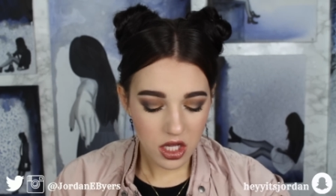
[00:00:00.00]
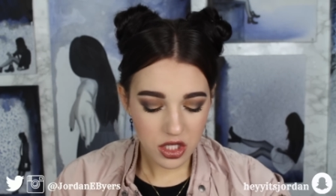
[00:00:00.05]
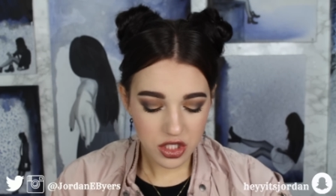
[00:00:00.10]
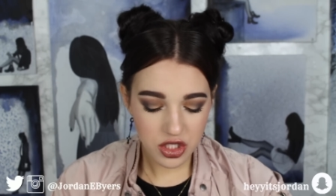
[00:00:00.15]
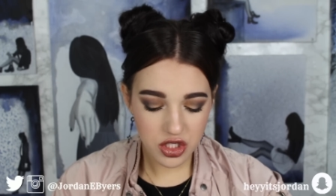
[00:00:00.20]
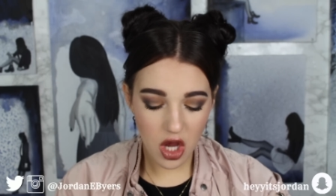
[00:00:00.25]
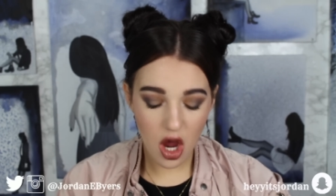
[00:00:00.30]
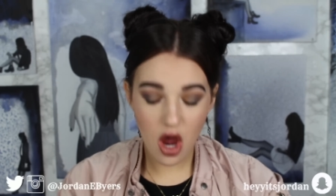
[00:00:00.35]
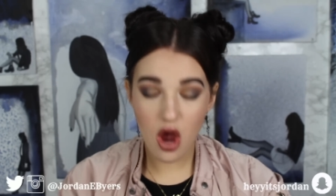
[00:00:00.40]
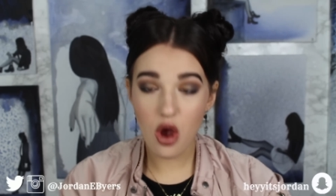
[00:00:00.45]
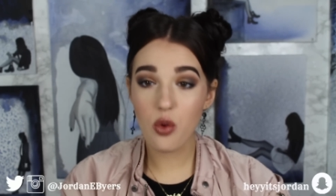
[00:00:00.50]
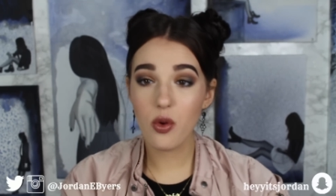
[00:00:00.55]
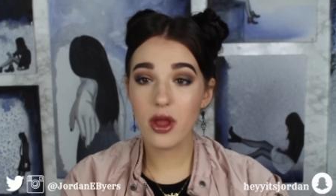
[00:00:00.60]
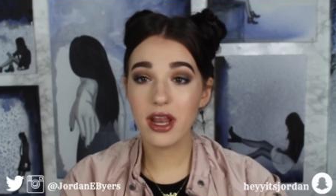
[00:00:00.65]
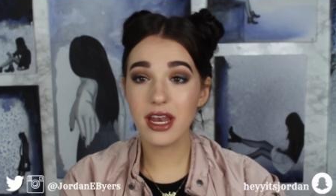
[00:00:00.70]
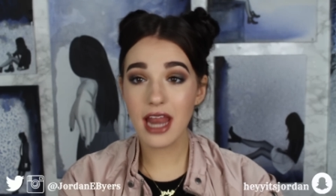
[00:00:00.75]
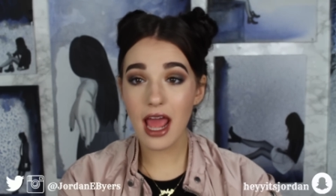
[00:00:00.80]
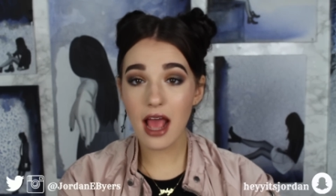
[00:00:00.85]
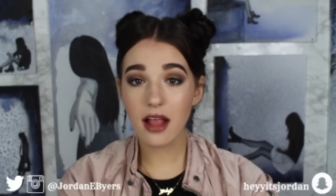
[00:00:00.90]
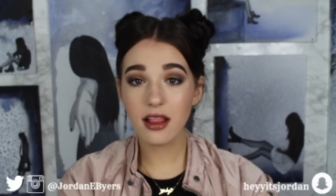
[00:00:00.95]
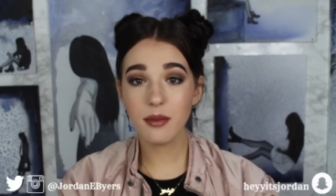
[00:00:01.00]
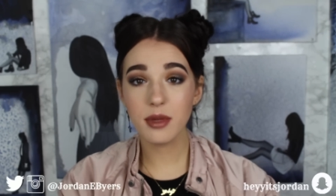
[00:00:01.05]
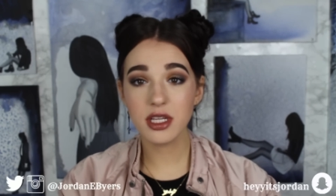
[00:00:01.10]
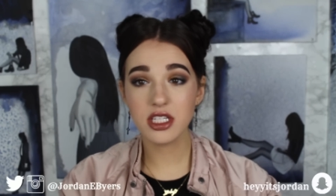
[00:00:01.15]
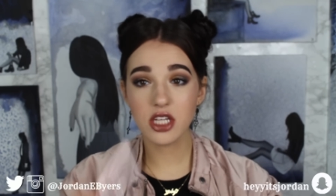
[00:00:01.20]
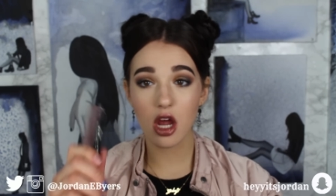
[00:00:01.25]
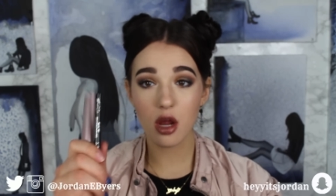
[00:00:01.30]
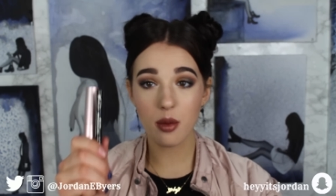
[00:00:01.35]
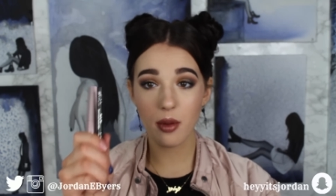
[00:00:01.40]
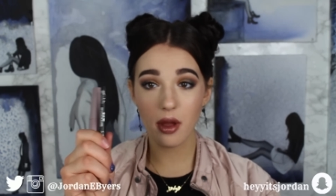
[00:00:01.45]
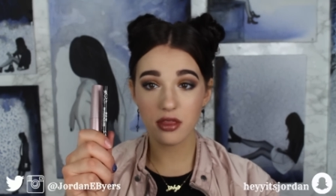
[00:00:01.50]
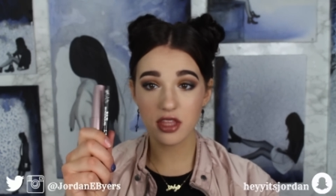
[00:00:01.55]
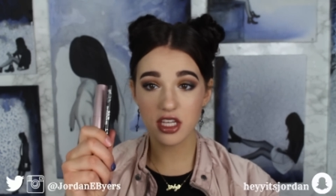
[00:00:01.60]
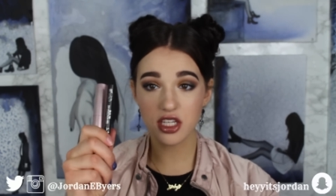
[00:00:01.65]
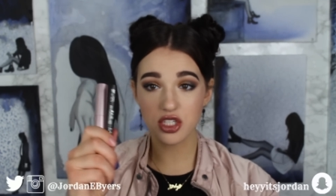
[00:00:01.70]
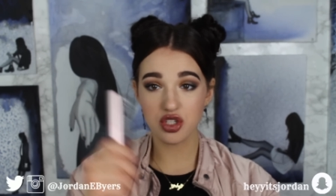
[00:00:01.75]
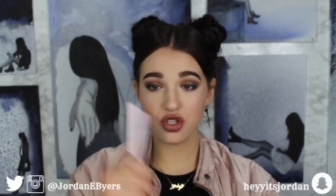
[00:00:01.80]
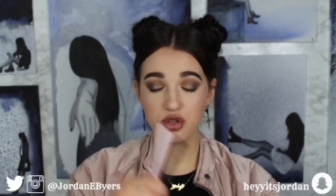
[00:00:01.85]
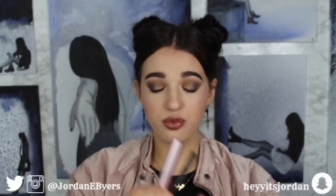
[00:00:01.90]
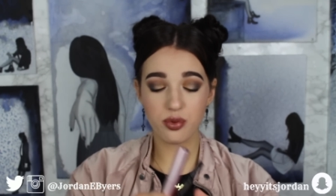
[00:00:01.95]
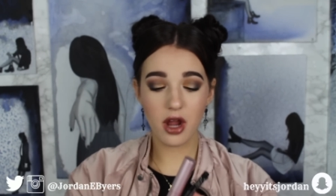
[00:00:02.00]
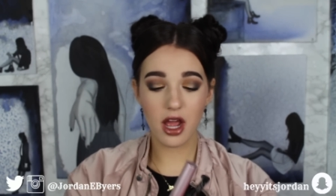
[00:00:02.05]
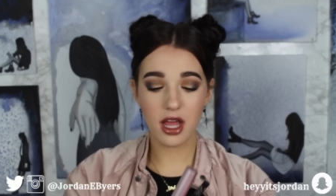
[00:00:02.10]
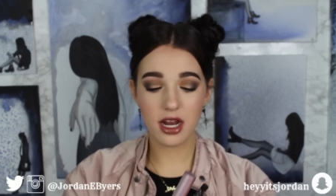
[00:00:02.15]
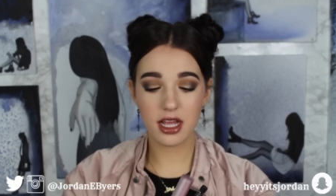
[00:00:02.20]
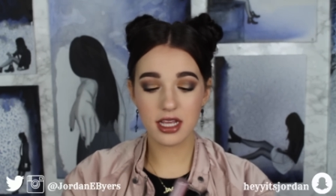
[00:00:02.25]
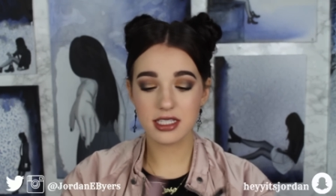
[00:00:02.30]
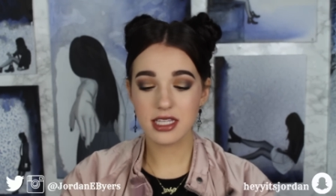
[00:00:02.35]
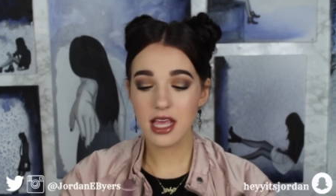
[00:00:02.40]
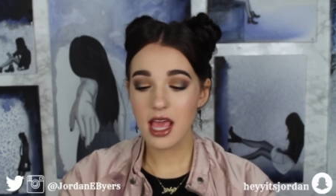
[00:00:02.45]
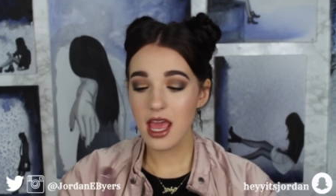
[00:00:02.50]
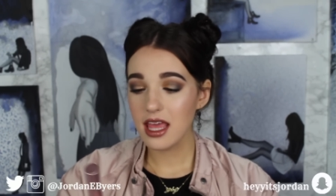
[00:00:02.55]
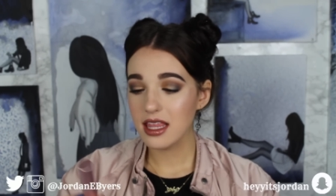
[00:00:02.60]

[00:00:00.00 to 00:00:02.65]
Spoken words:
So now let me talk about these two products.